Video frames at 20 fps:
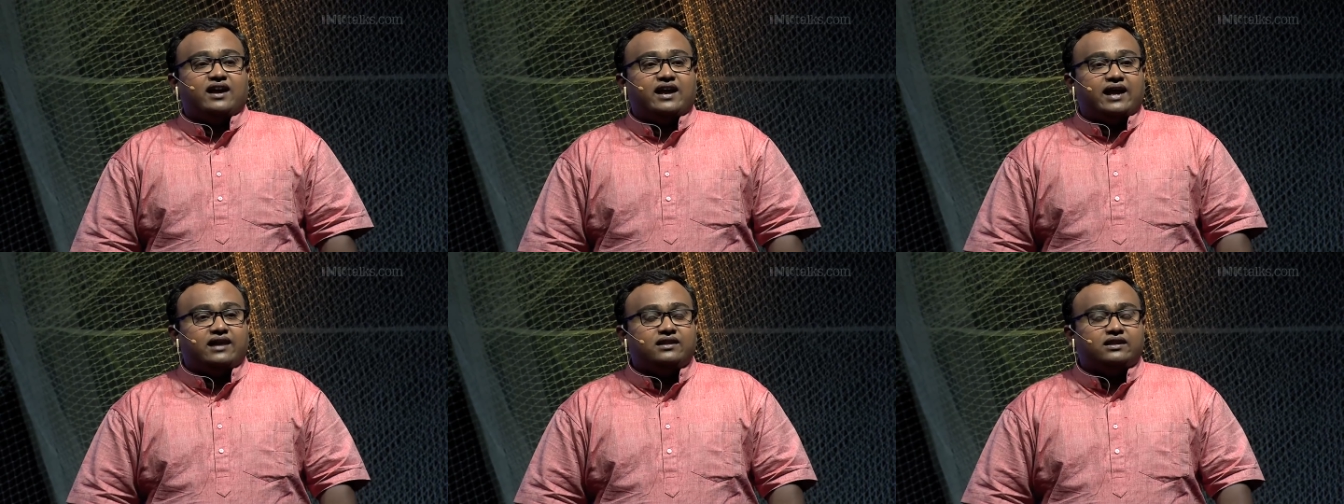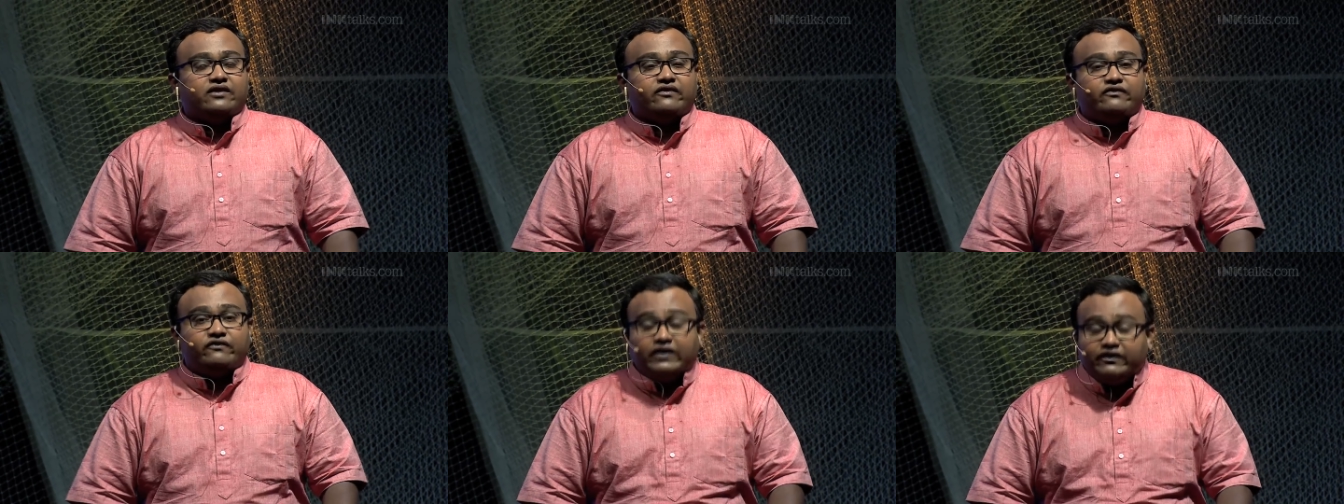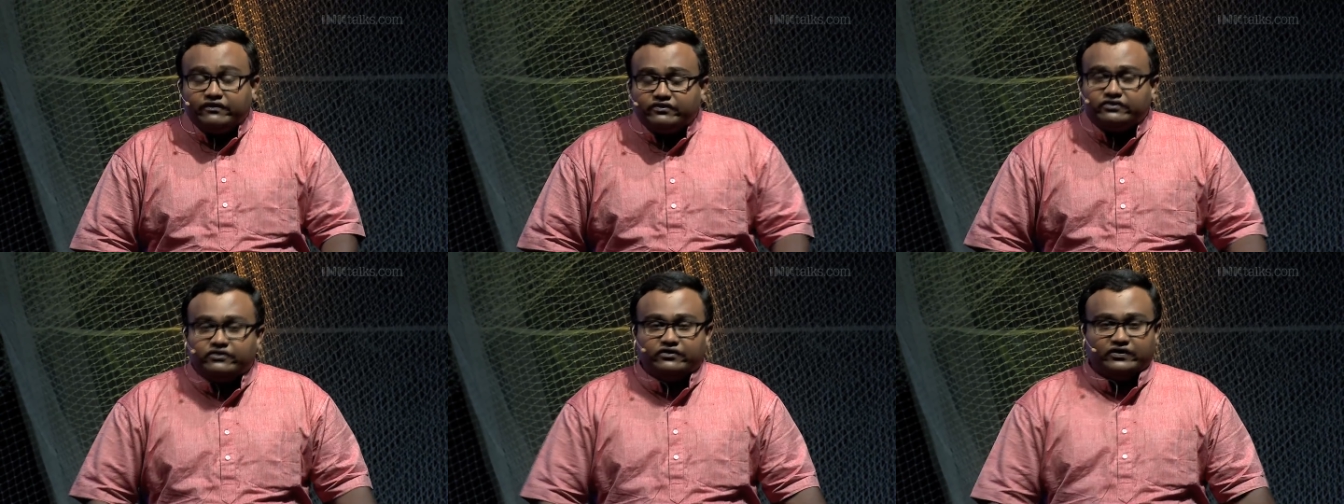in the
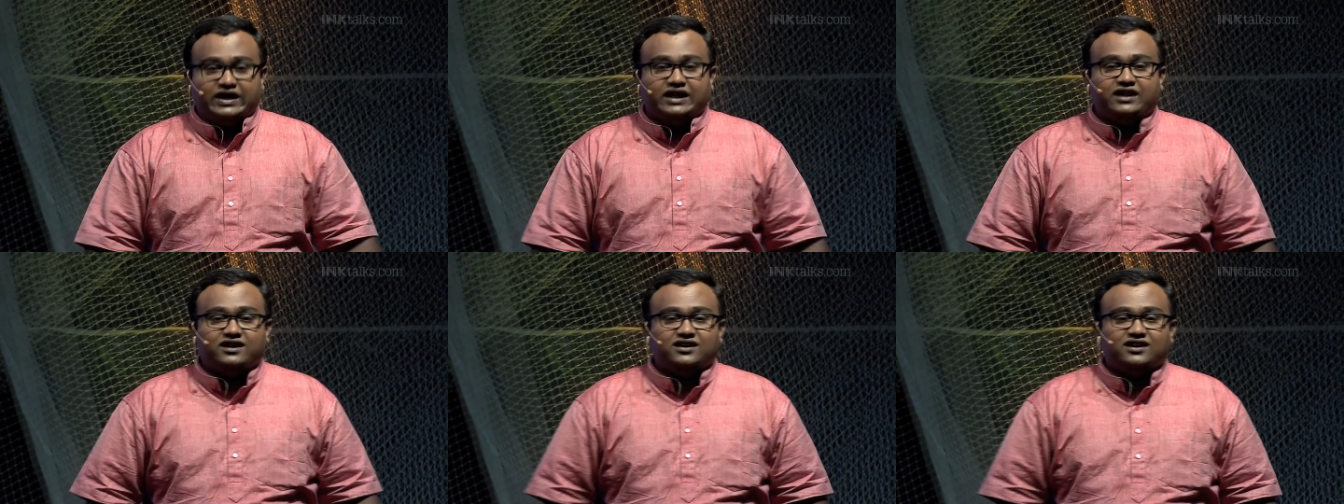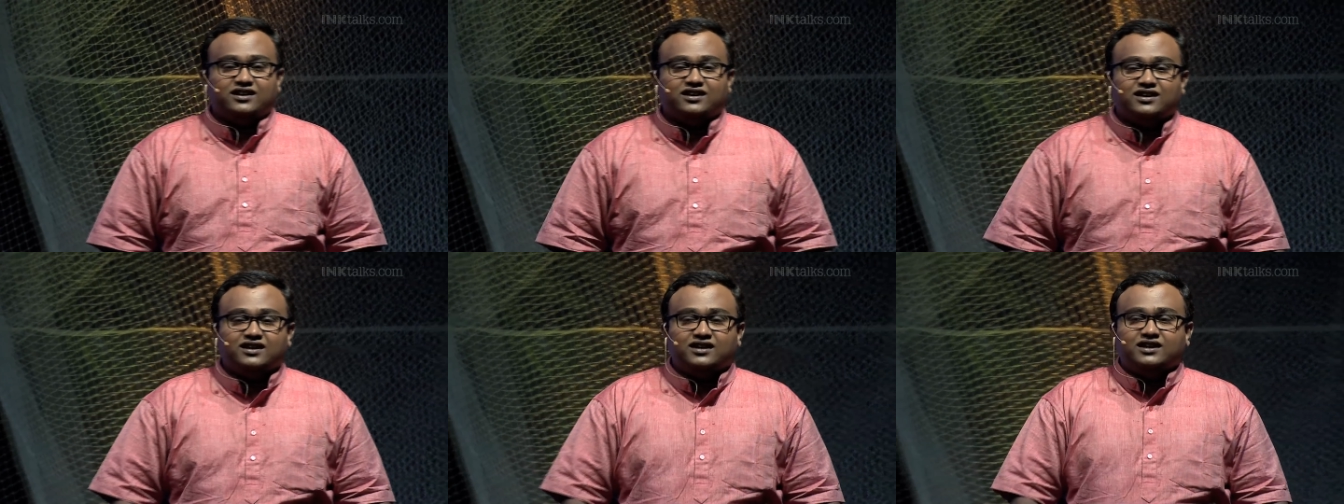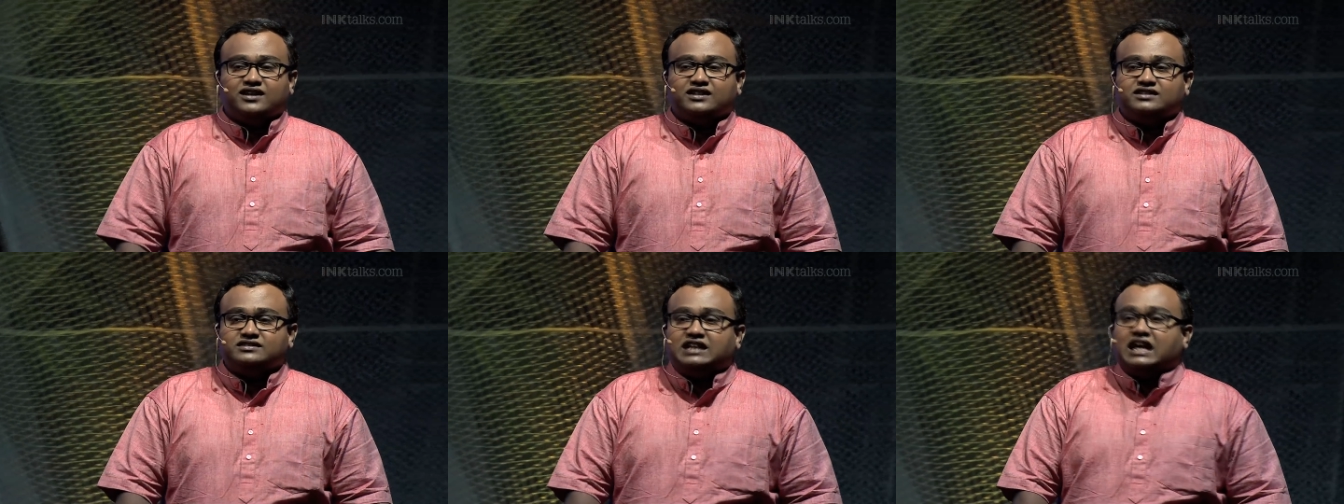5th week,
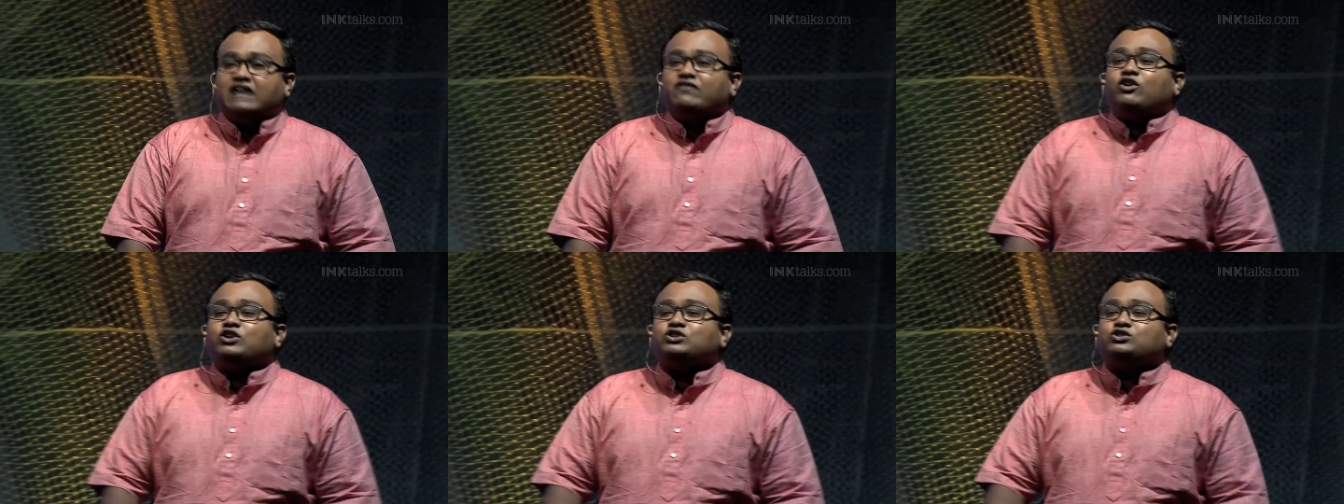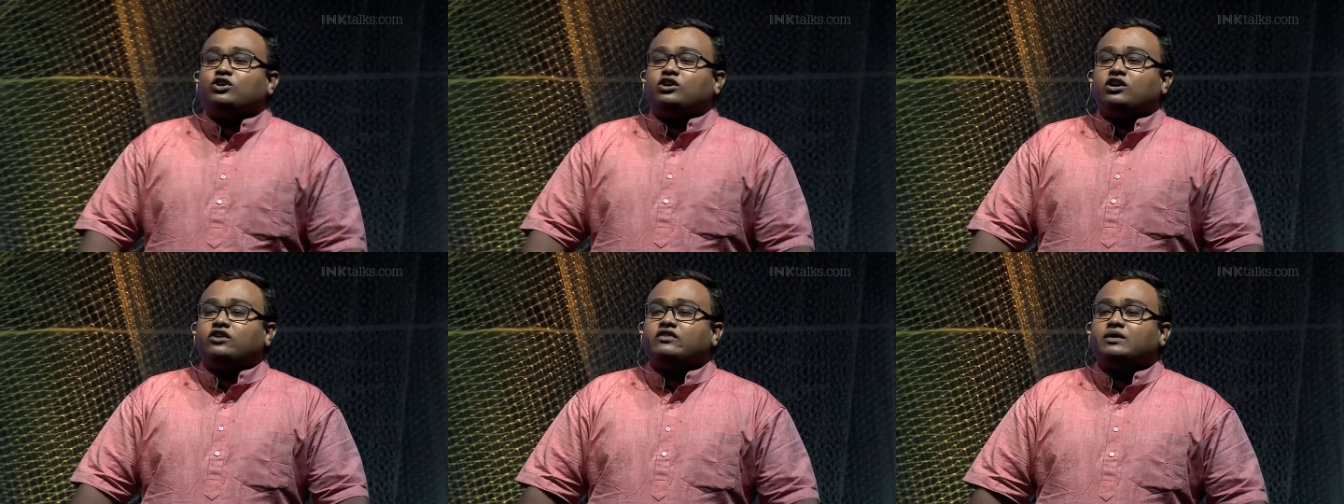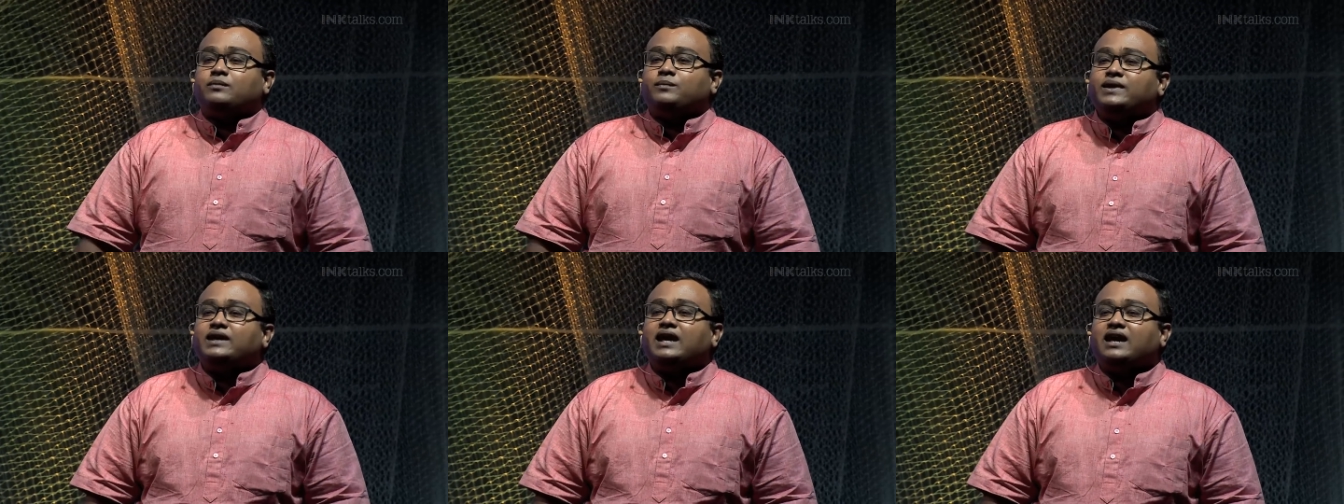there was sort of
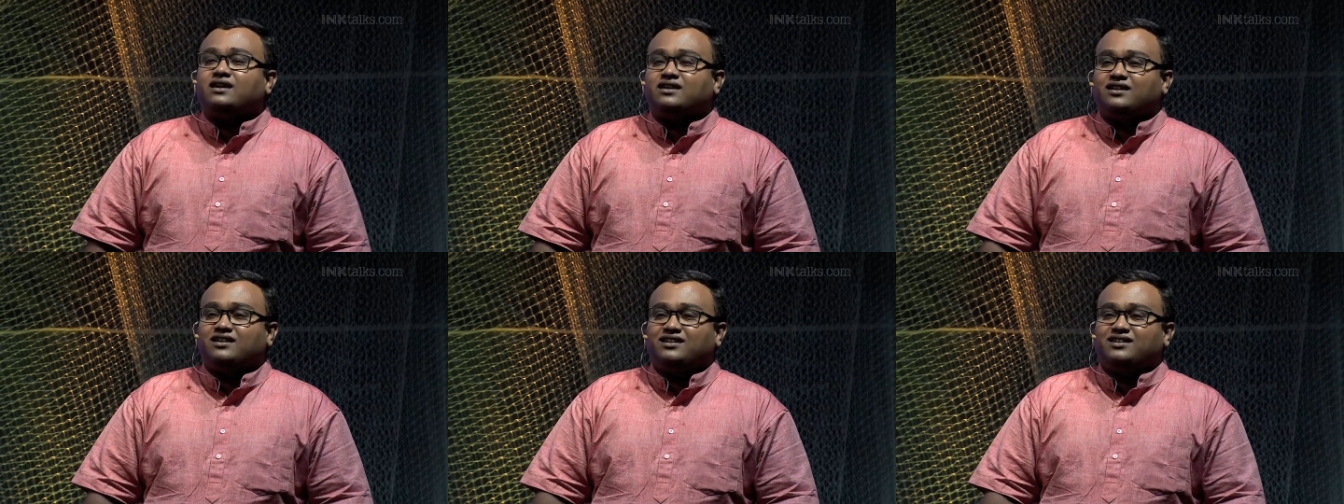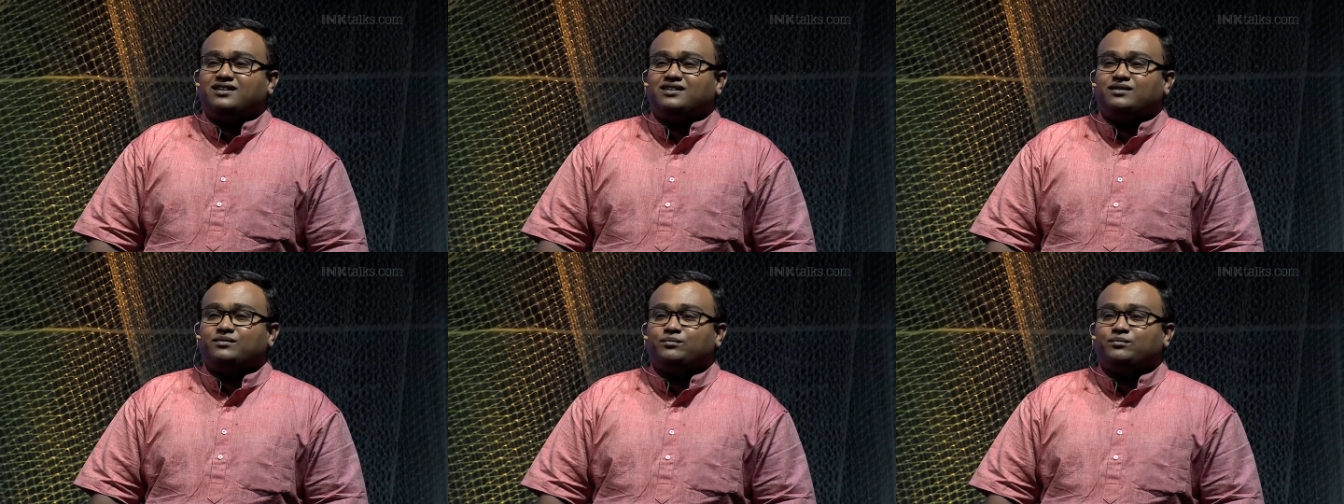a miracle.